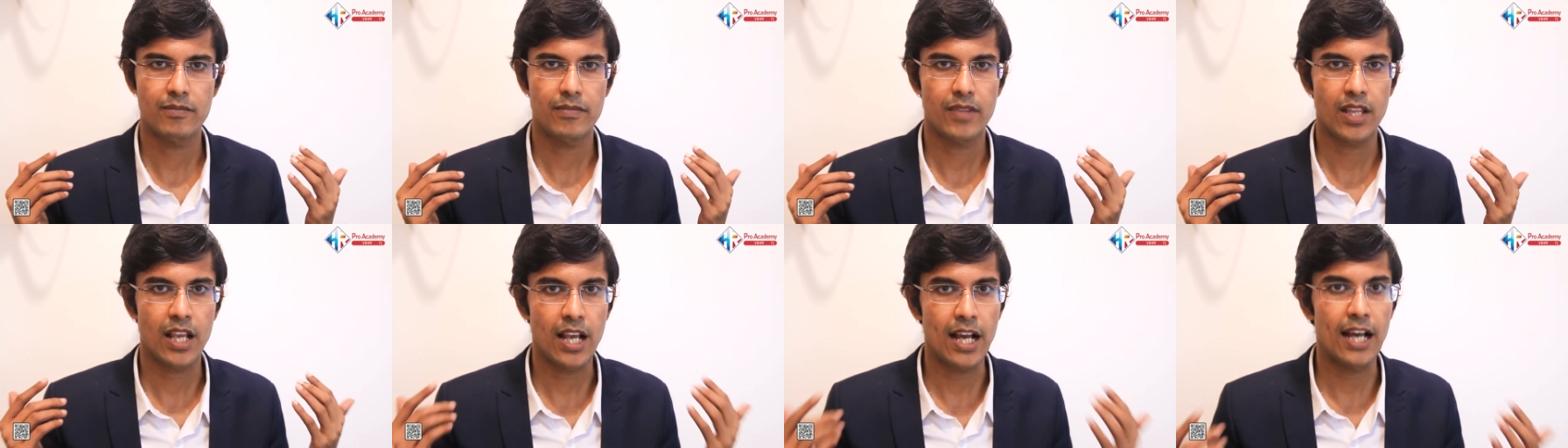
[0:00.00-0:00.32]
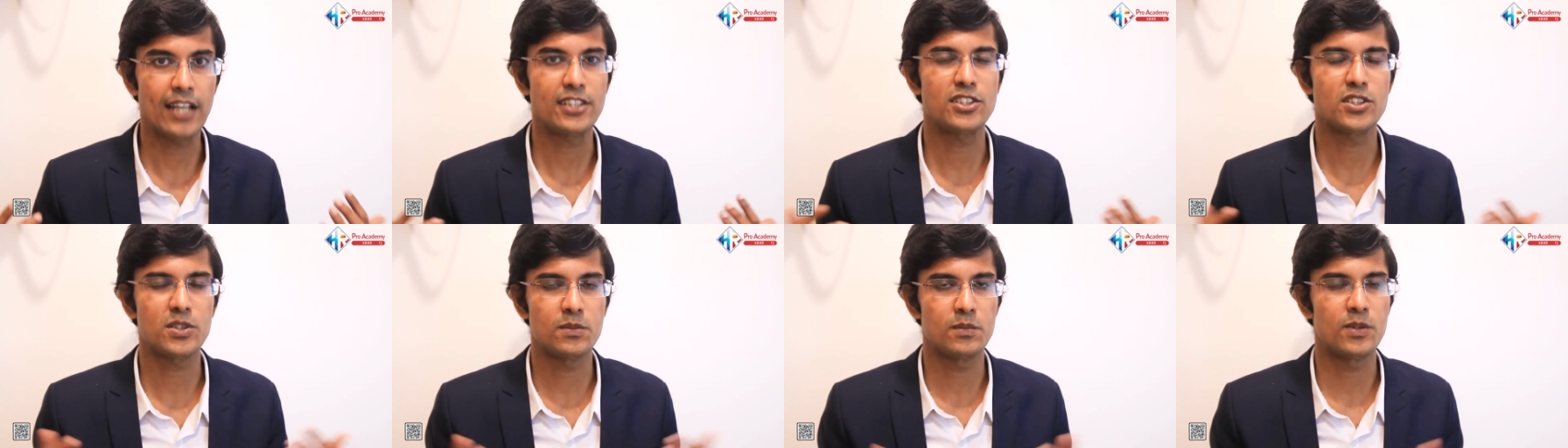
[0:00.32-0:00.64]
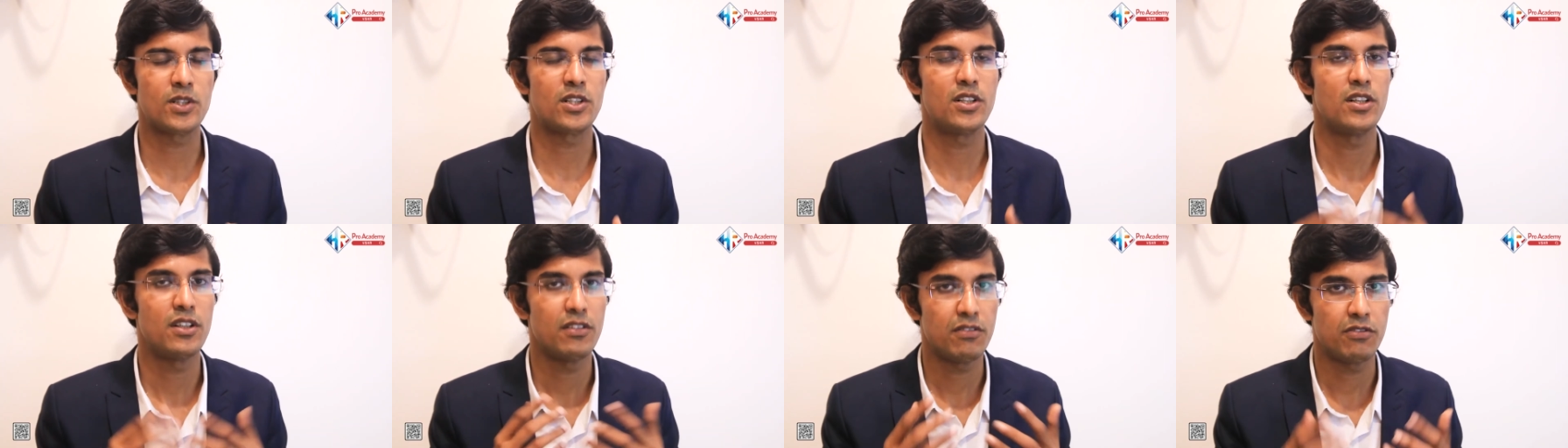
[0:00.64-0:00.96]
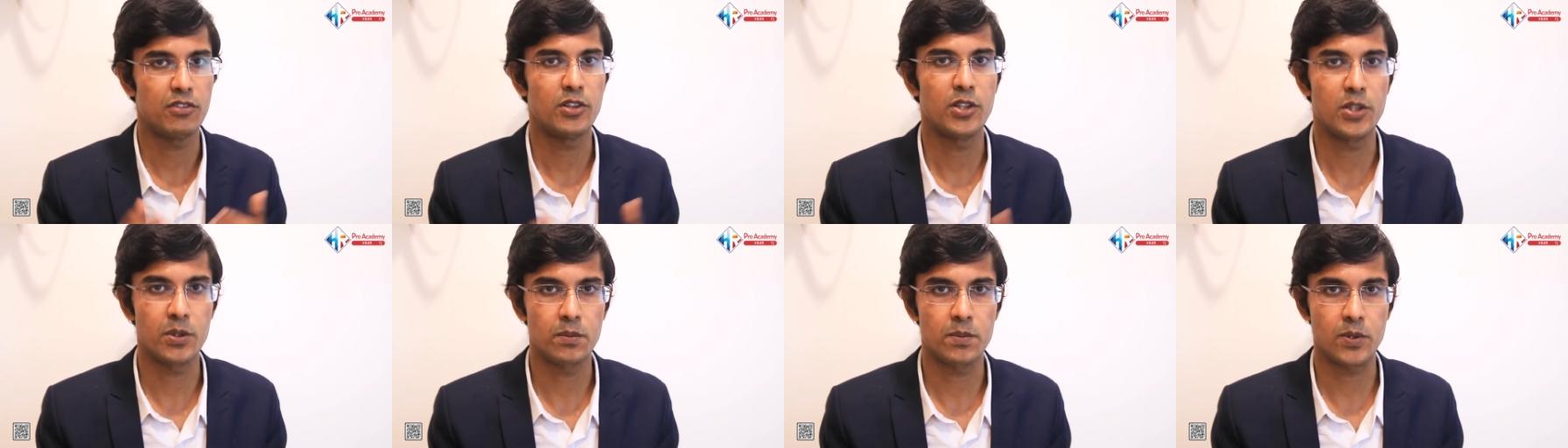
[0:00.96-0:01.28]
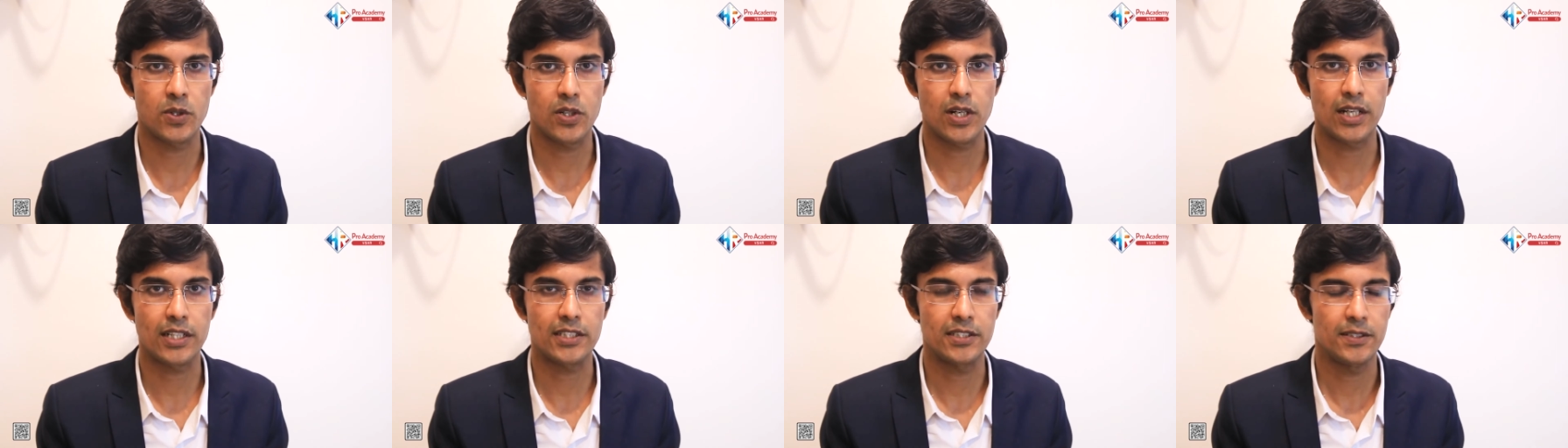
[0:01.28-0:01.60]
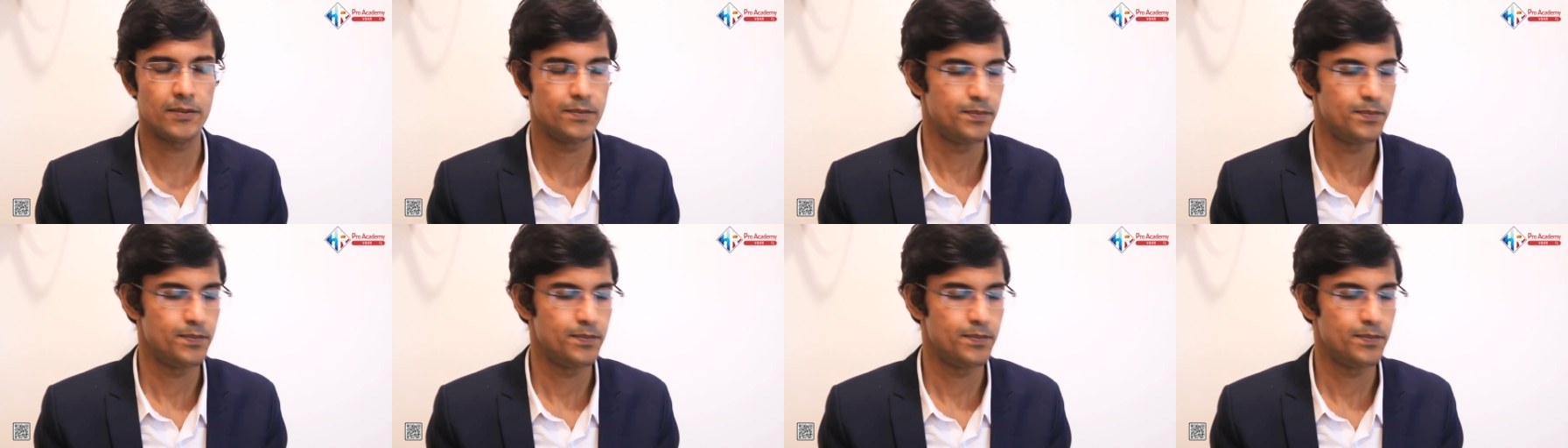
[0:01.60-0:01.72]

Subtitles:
customer for your product.